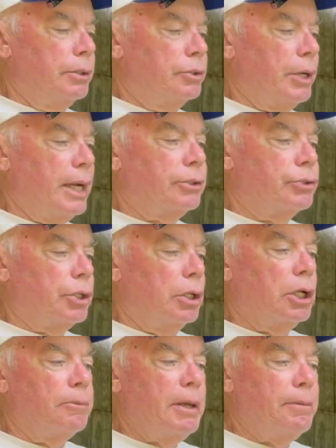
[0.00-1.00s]
tractors a
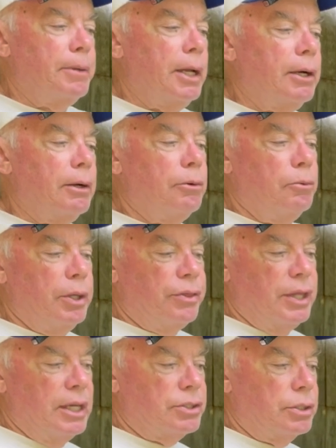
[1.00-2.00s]
little bit bigger with
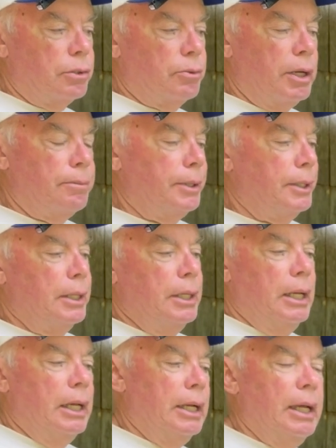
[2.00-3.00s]
this equipment,
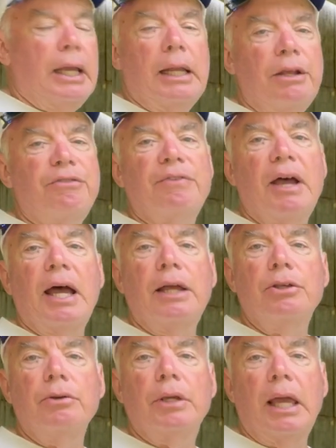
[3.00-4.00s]
and that's
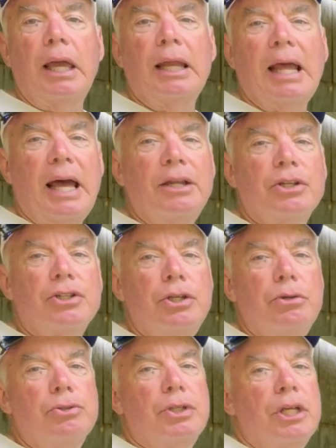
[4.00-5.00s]
fine. You can. I just
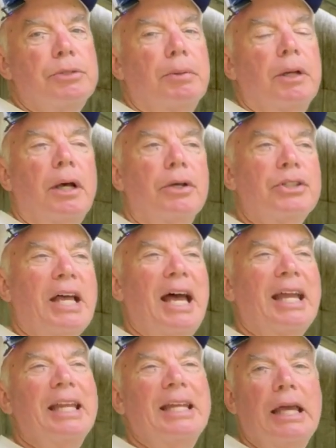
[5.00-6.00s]
use this because
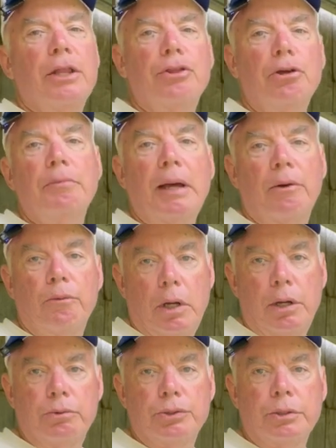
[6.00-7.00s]
I can get through my
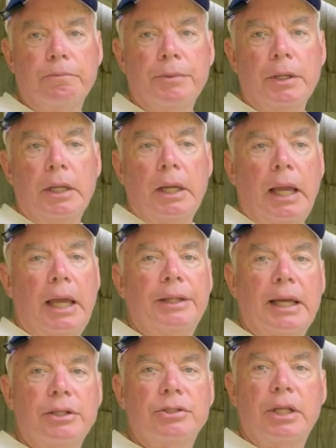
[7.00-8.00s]
rows, and
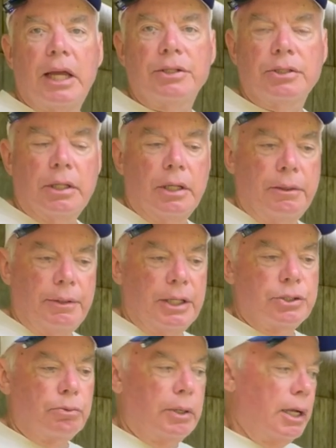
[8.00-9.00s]
that's
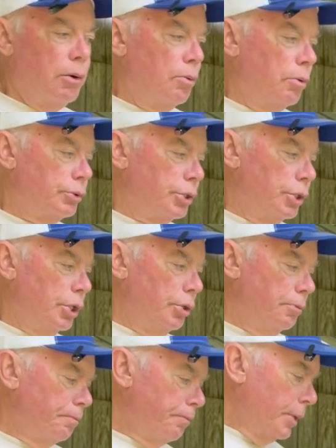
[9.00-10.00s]
what I want to
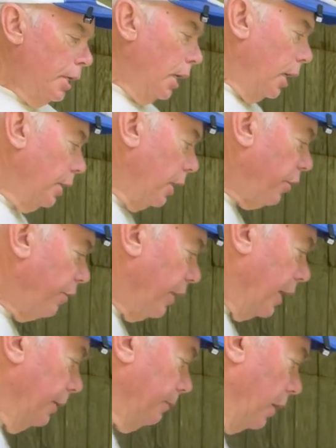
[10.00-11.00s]
do. Another
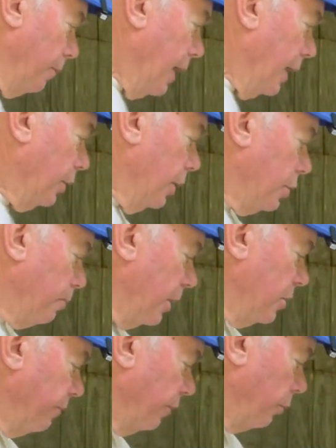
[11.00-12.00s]
thing about this piece of